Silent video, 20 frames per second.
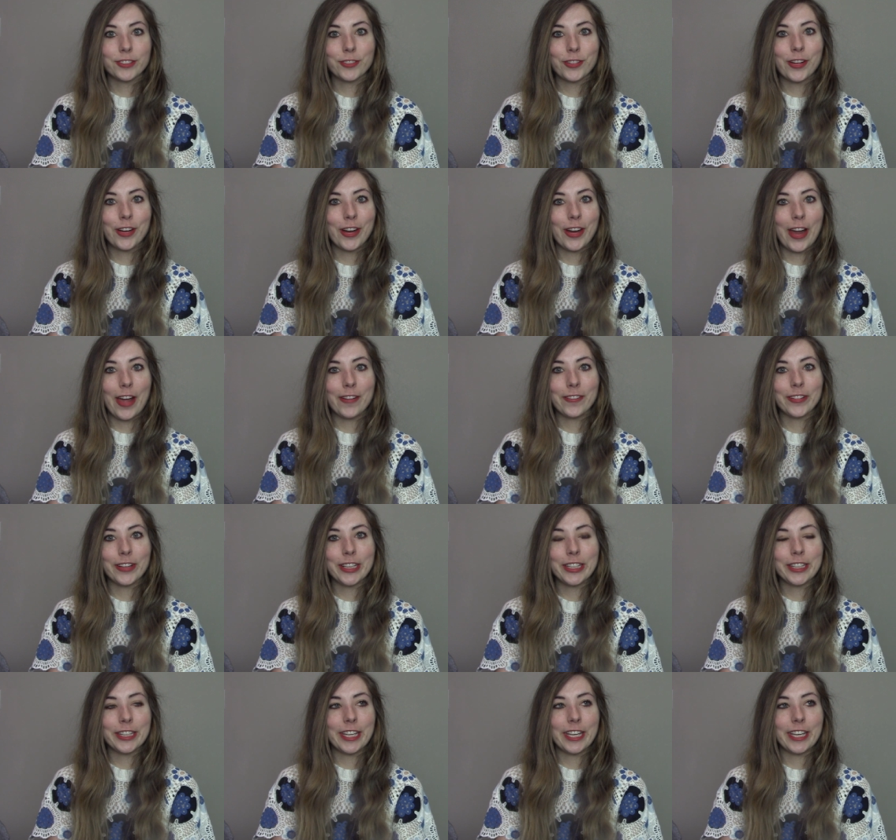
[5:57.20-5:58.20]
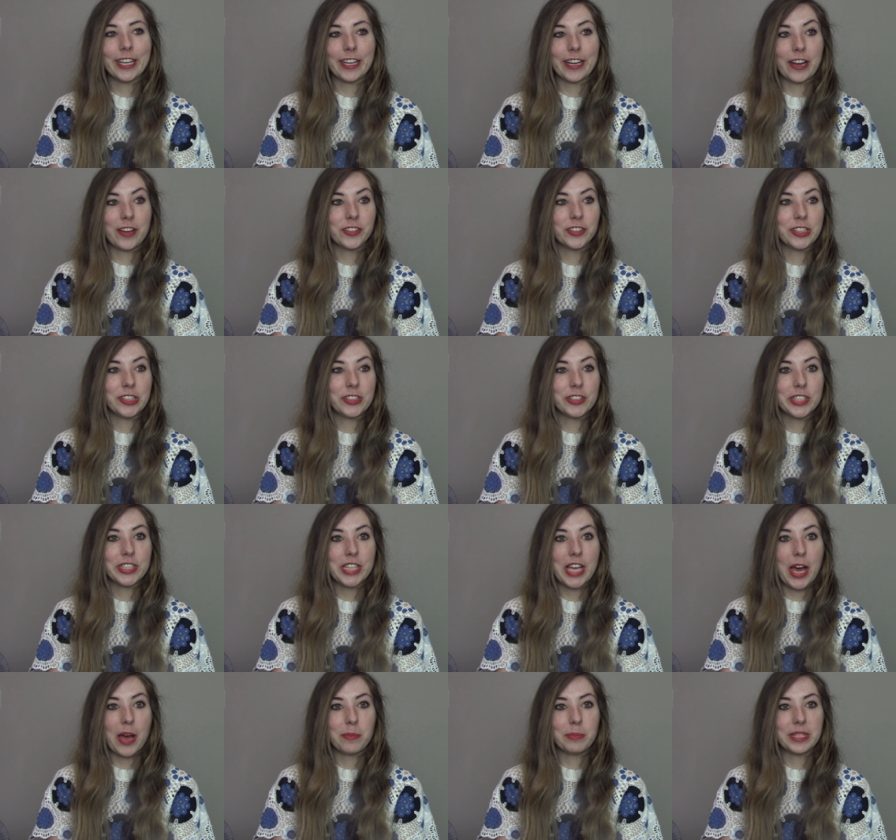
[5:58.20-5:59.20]
for everything and I only use
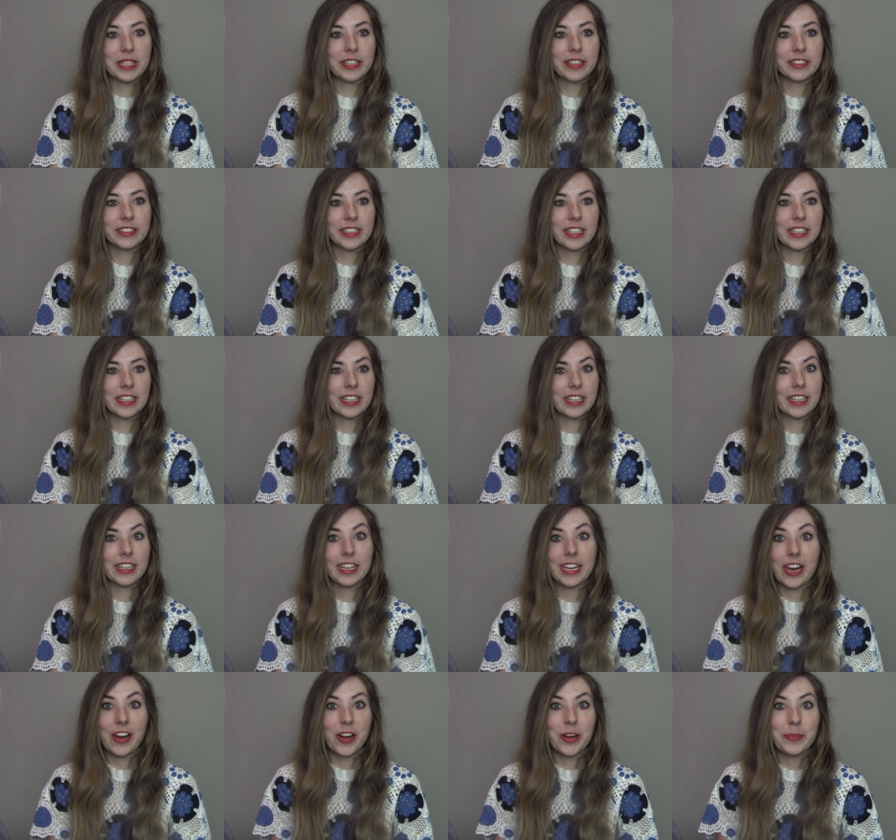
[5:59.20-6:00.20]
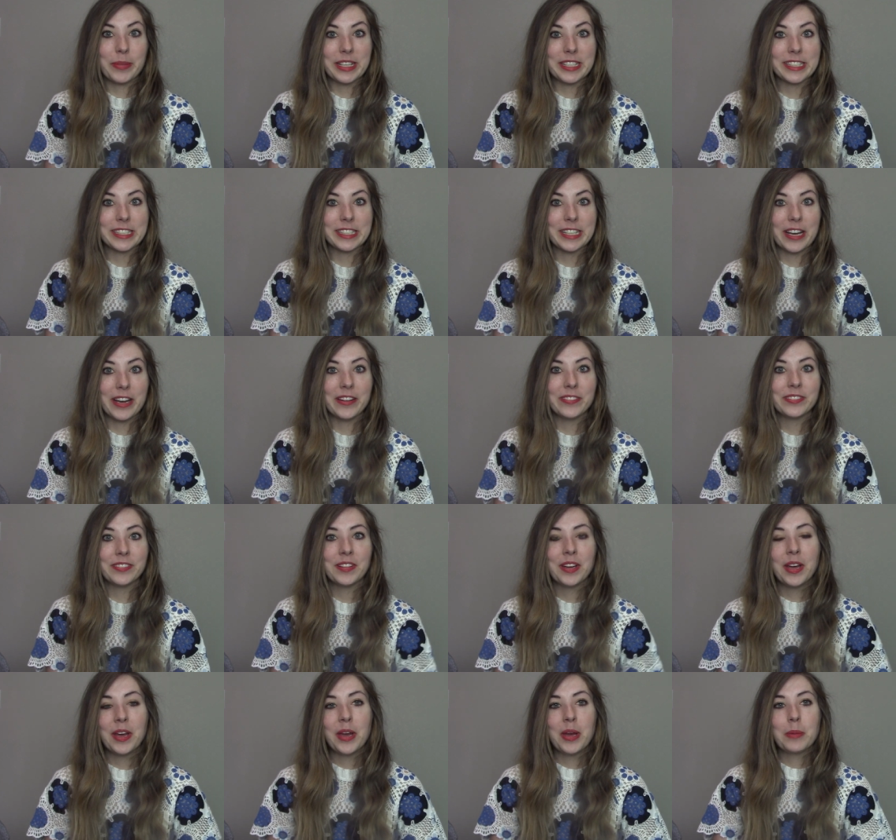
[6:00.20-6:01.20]
that because I need to carry my stuff.
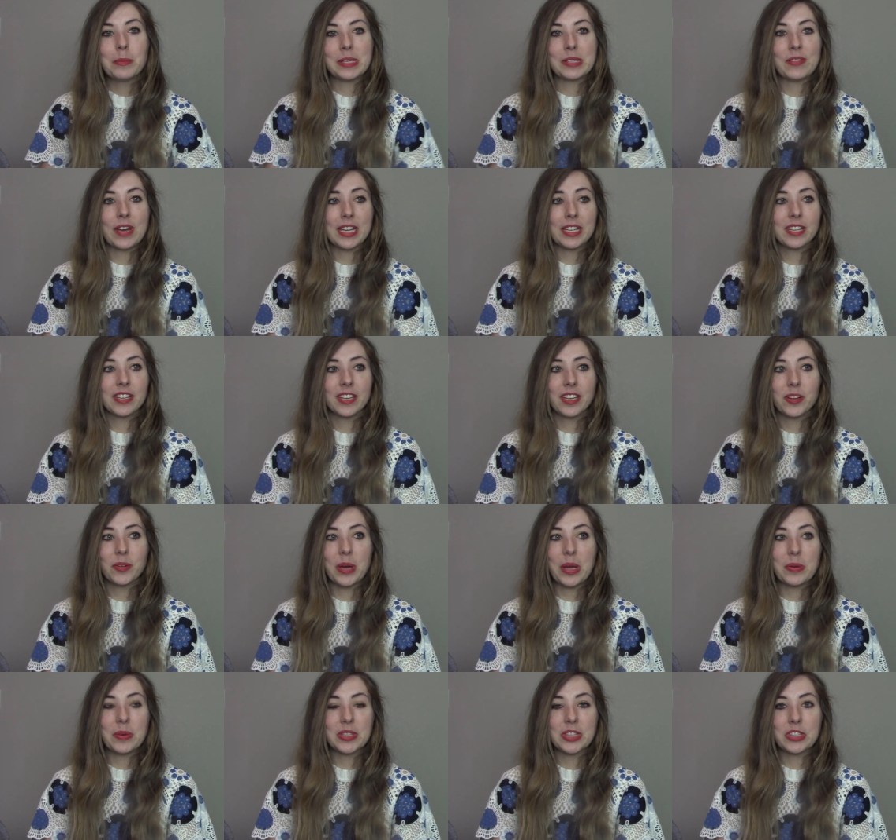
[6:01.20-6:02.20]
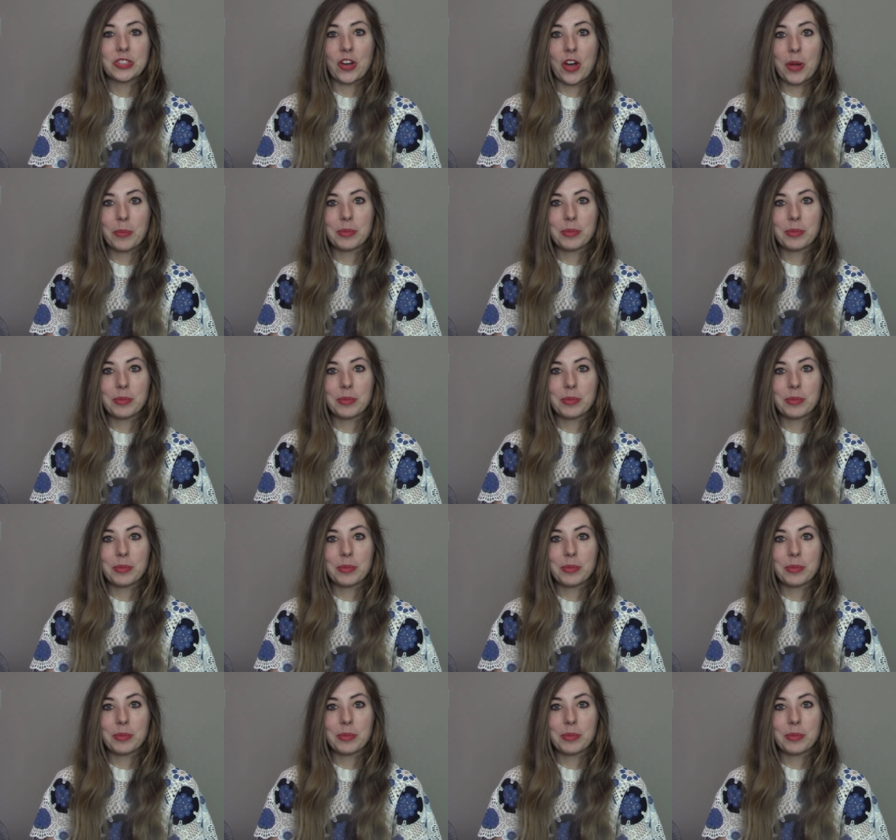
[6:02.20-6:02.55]
But if I can get away with not